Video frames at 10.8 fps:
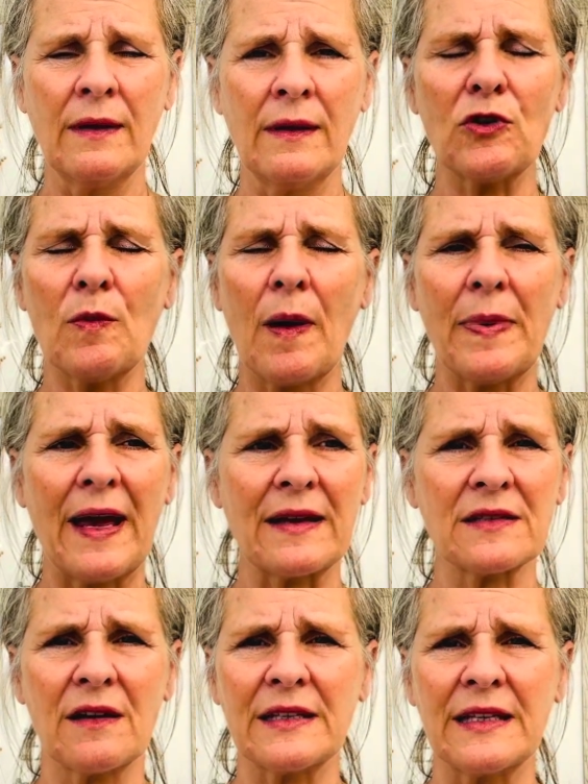You might be
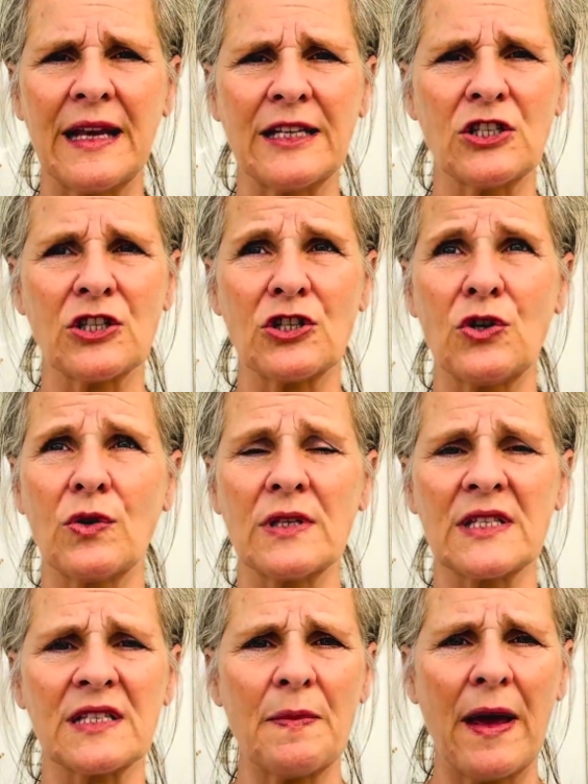outside in nature so you can
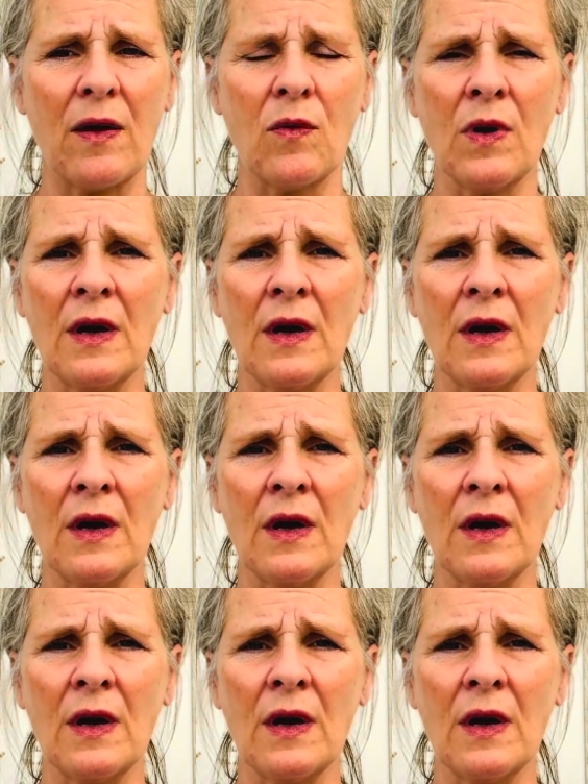smell